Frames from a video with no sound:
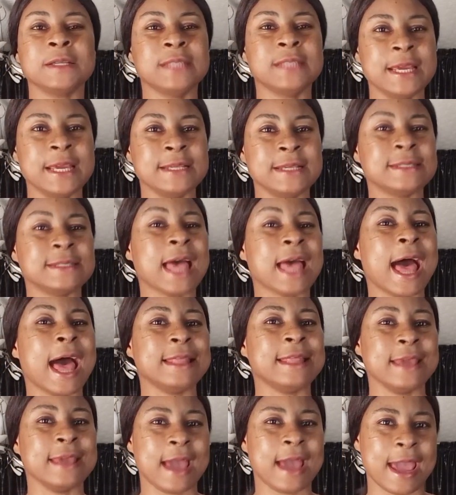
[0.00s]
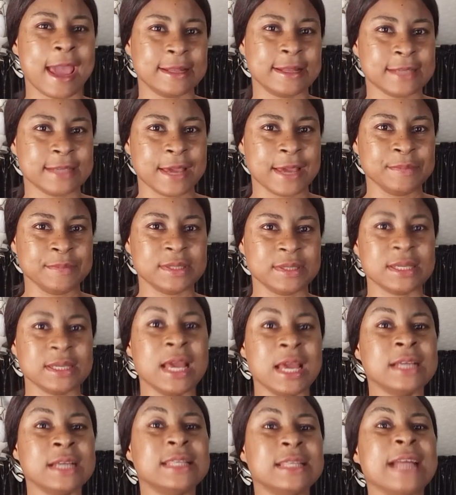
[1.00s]
These are the items
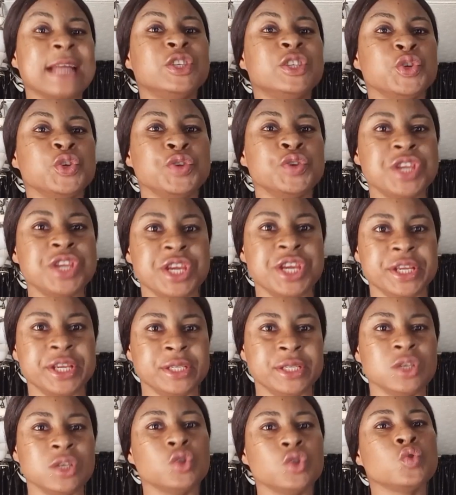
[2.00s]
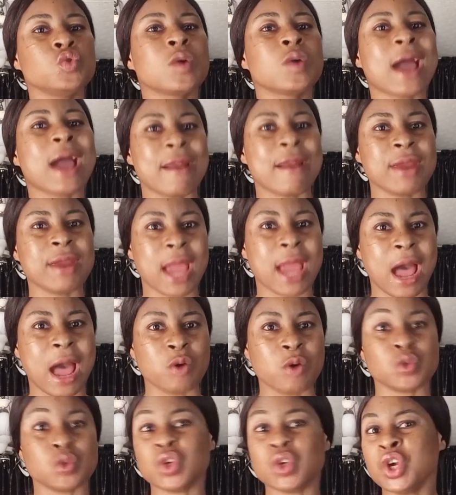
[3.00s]
that you need to carry
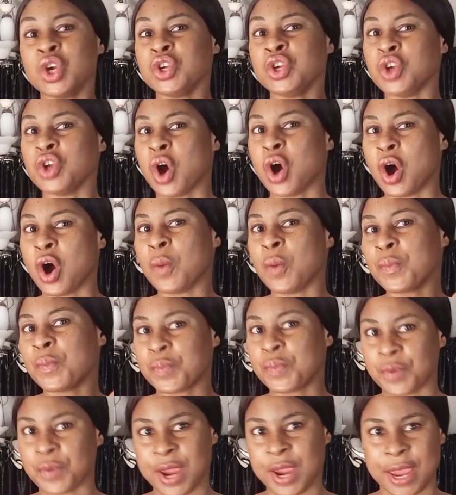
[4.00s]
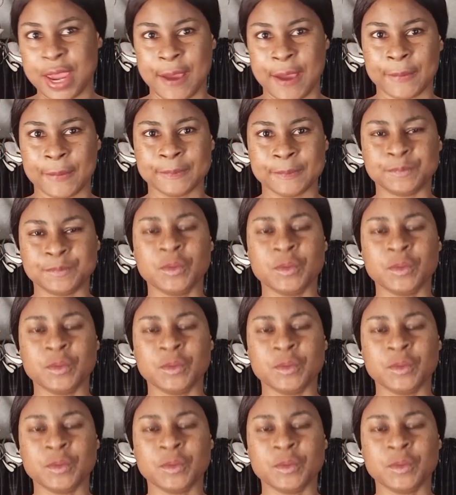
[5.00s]
out your prayer.